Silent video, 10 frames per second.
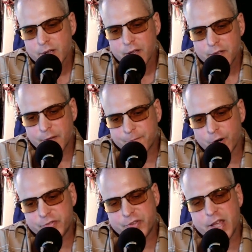The
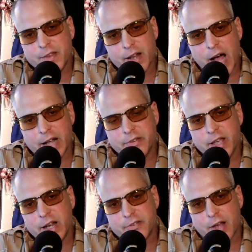first thing that I
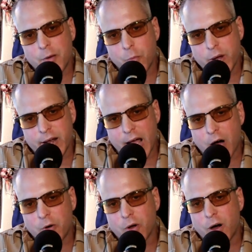did is I went
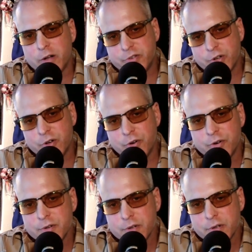out onto
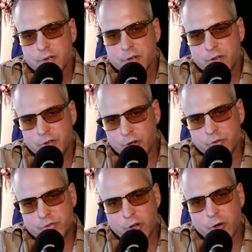
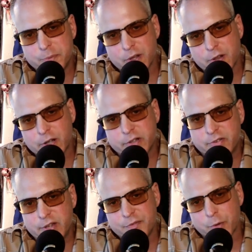YouTube to look to
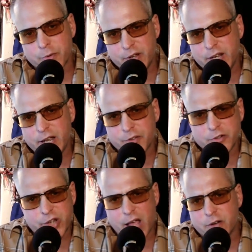see if there was any other
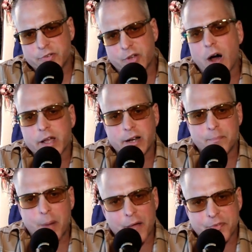channels talking
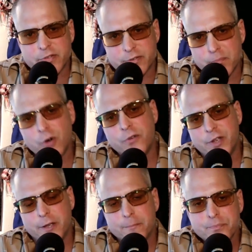about this
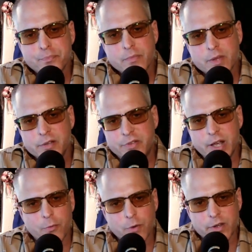movie.
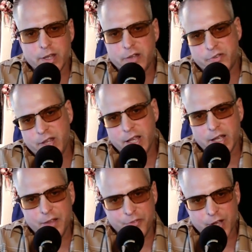Didn't really see
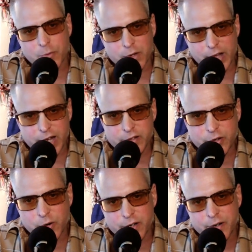anything related
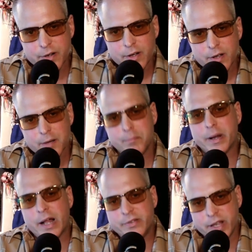it,
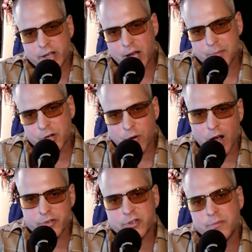but I did come
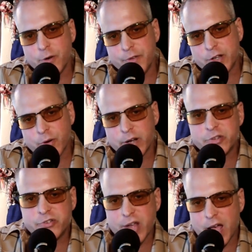across the movie
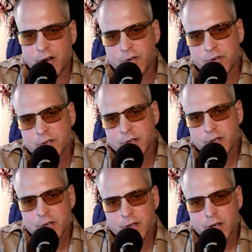critics channel
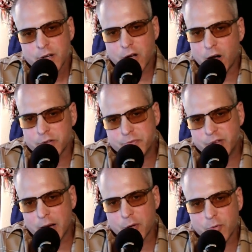called
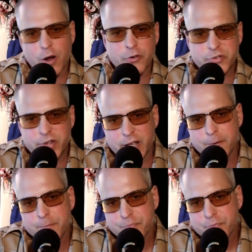Double Roasted.
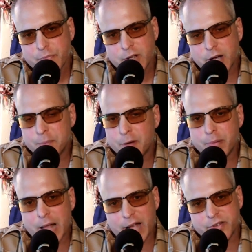A couple of
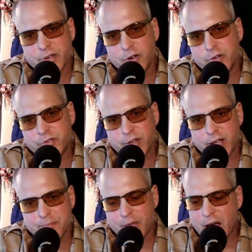black dudes
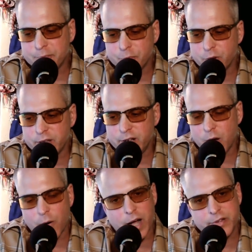that had really
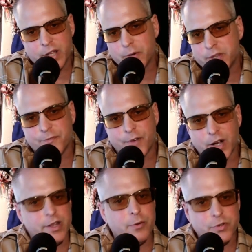no idea what the
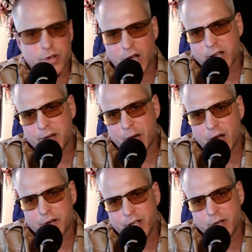fuck they were talking
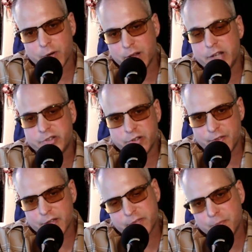about in relation to
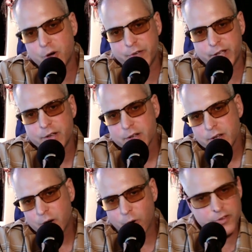this movie
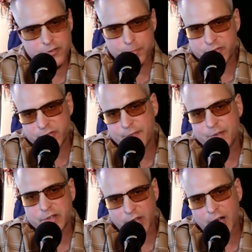or the
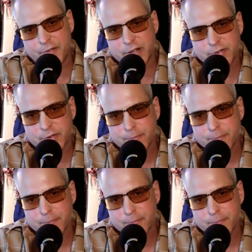specifics of it,